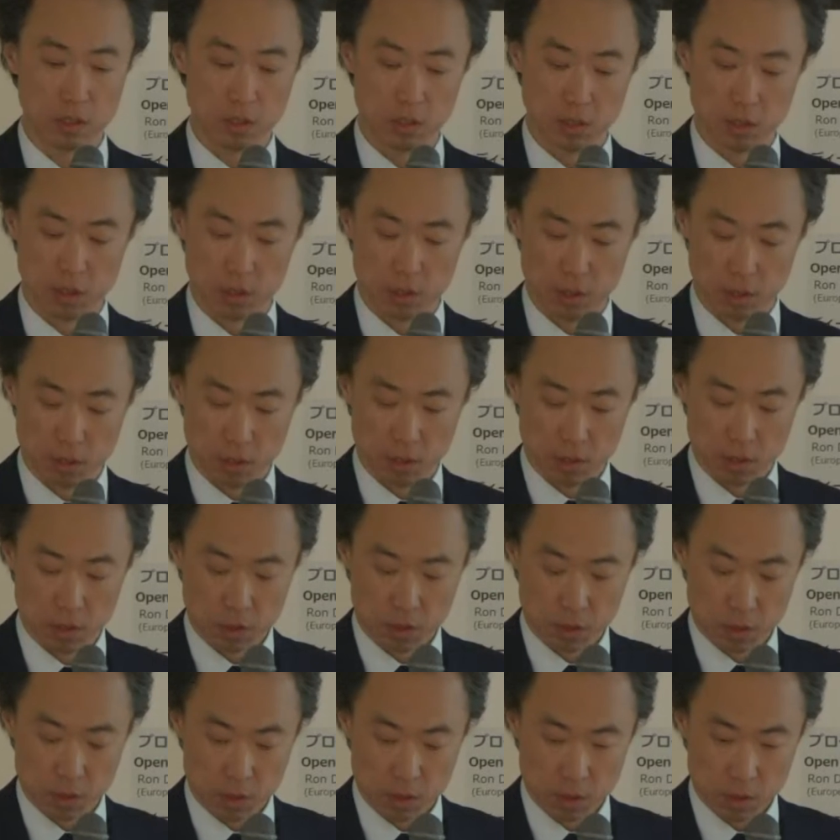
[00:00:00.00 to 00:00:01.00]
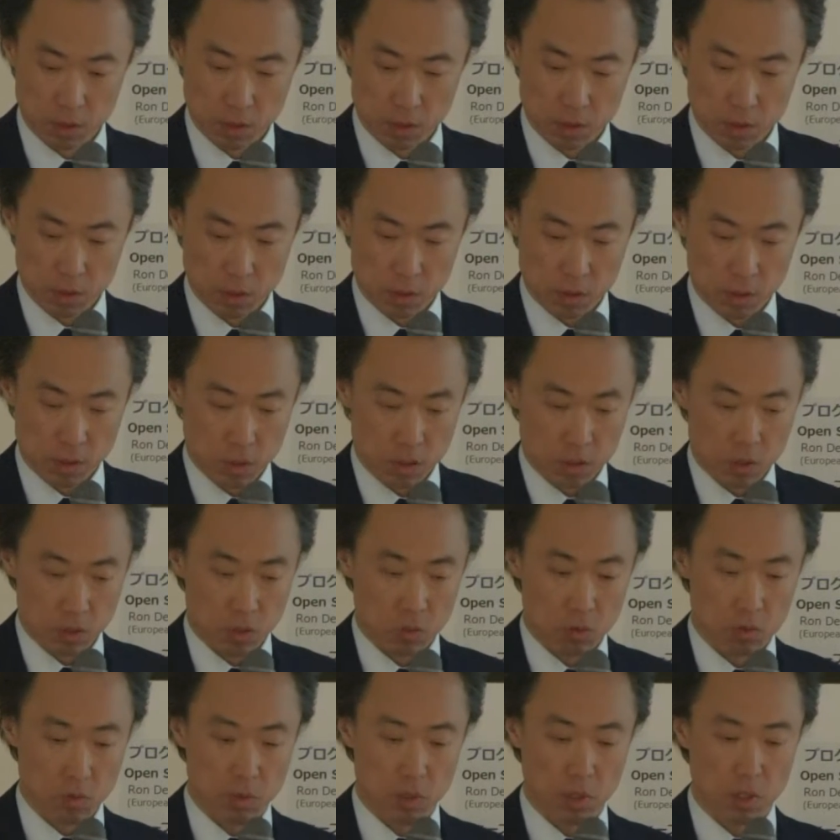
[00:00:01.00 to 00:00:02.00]
not really up to our
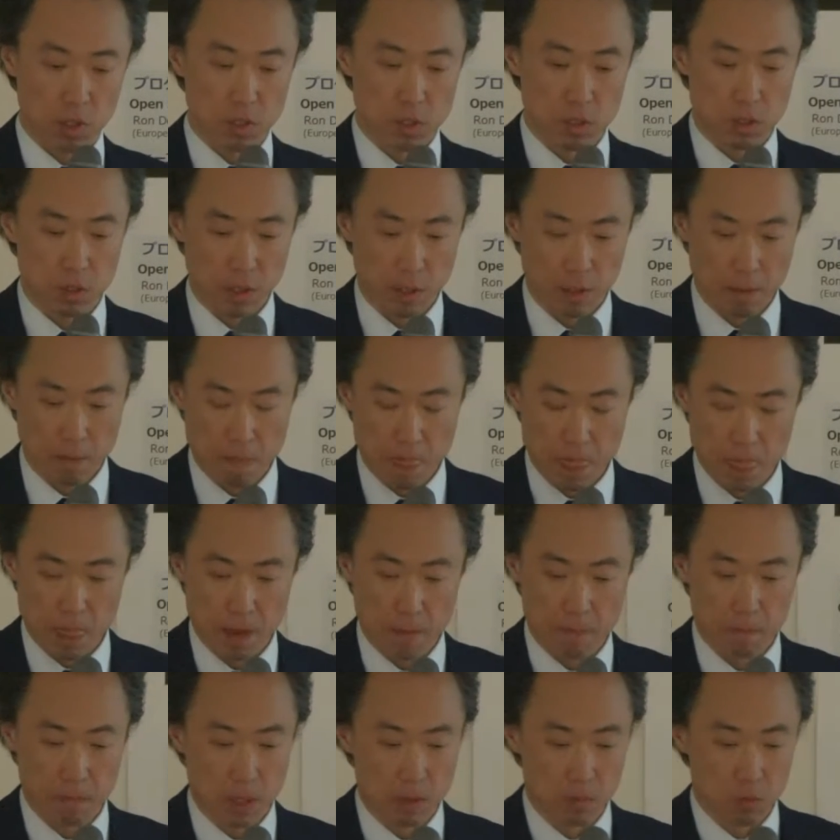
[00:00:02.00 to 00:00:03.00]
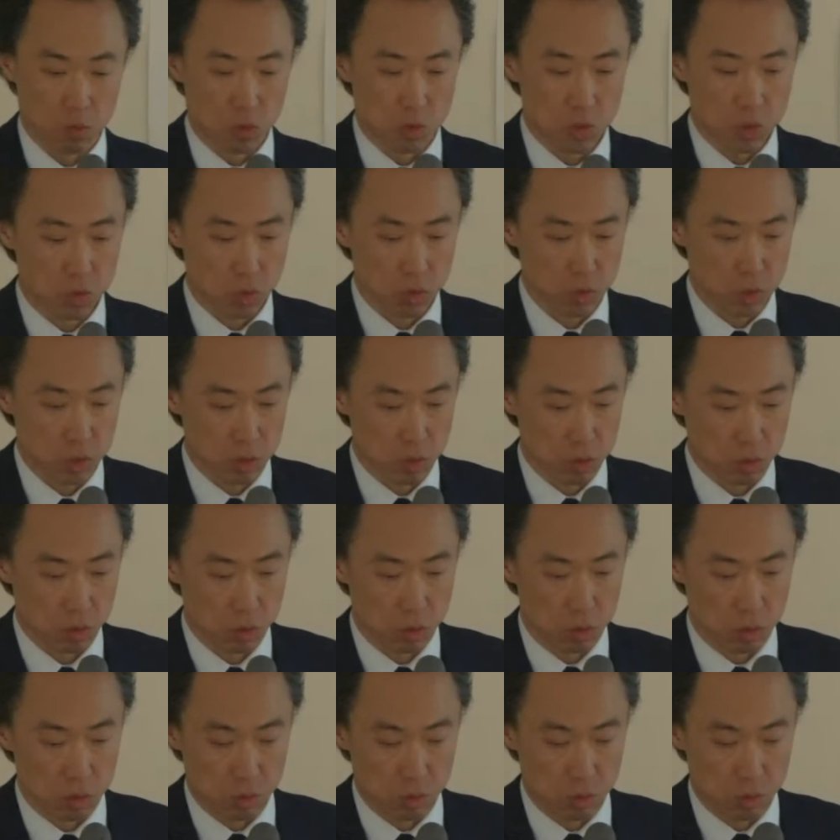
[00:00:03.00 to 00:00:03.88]
expectation, honestly speaking.